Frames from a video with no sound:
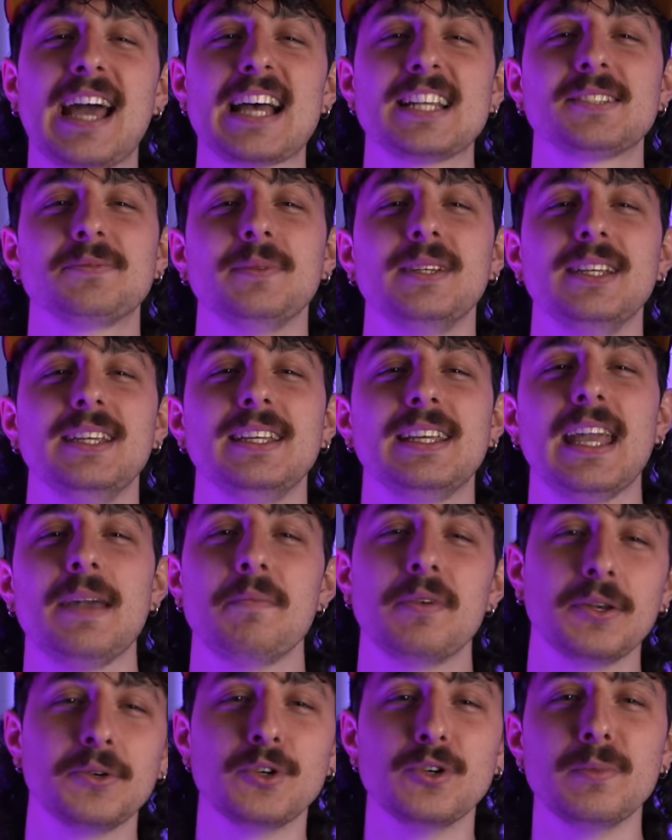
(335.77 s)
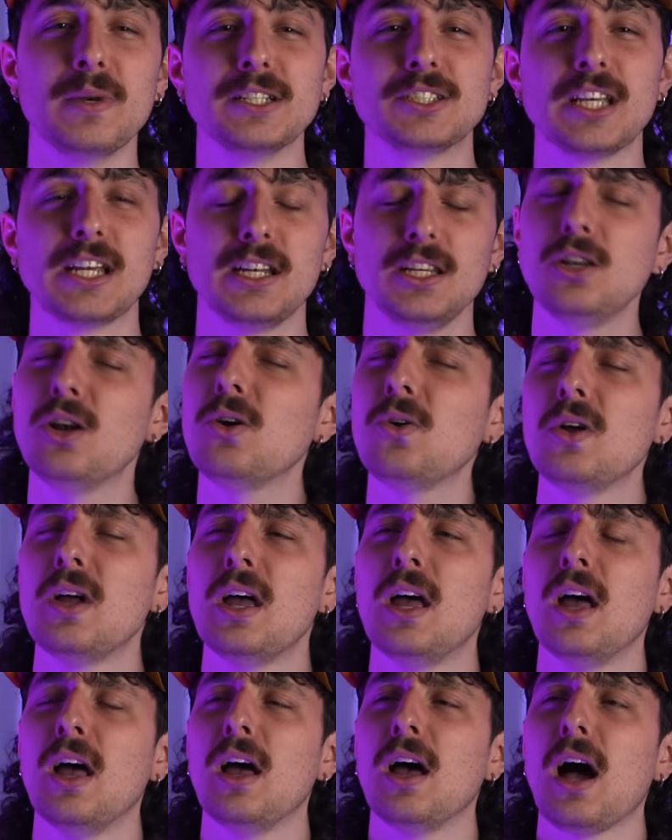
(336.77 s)
asked me, he came into the room and he said, "You know,
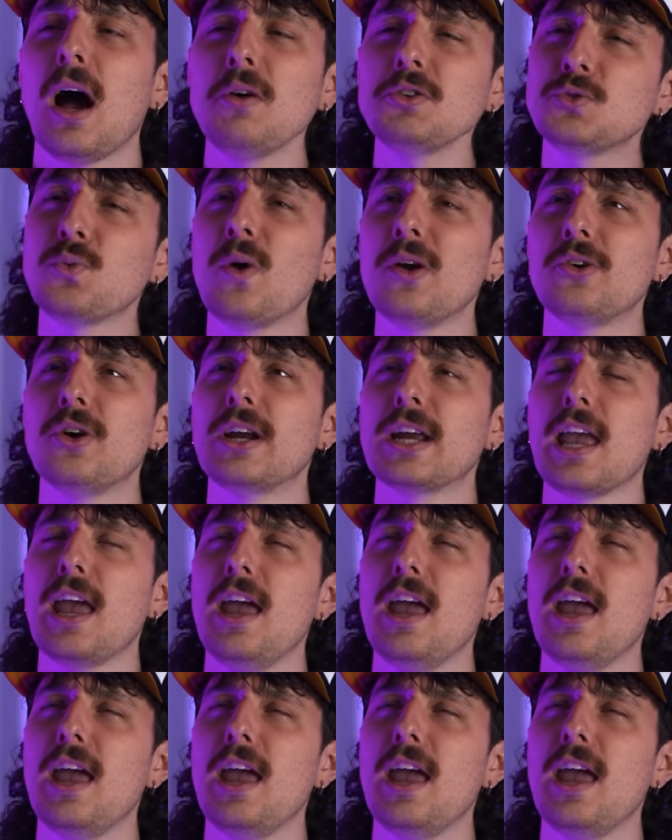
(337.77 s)
I was wondering,